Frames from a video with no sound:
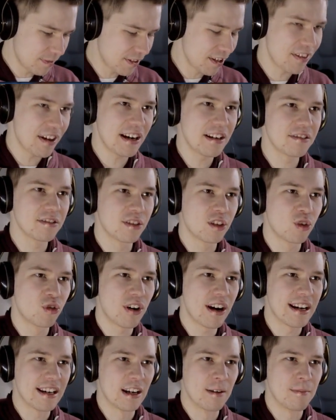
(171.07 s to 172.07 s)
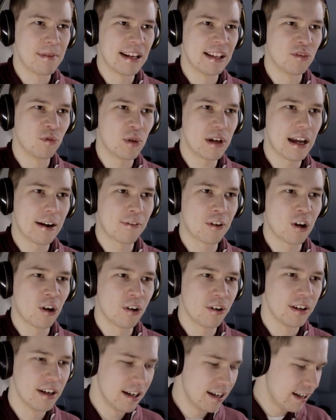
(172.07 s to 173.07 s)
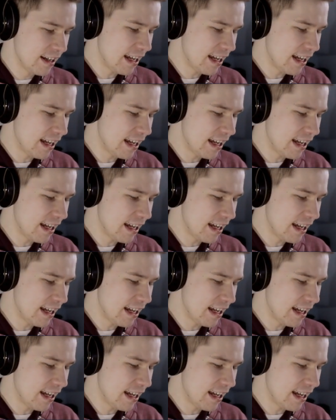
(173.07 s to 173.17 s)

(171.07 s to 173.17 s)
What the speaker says: So that is great. It means we have got,